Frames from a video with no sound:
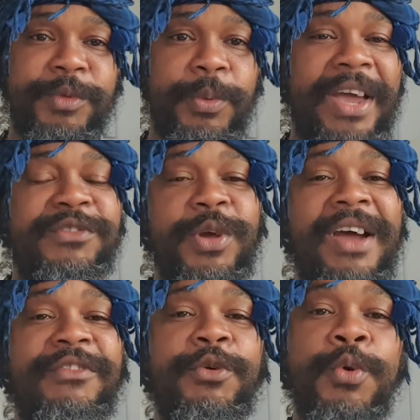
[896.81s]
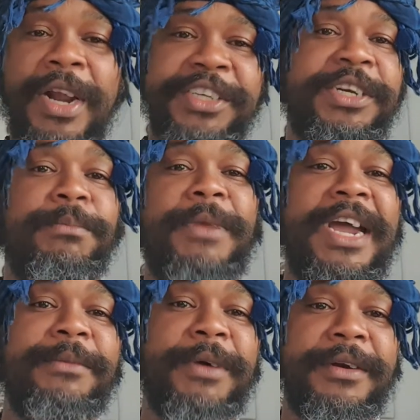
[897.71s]
We have to have rulership
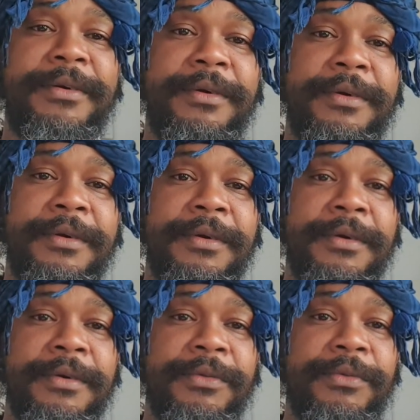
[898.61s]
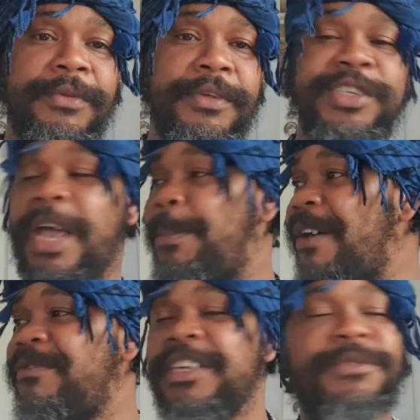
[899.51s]
mind, man. Stop
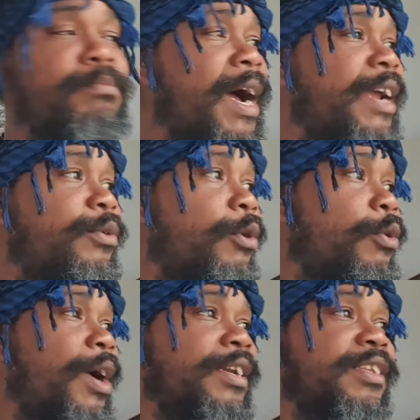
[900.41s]
up this mind where we want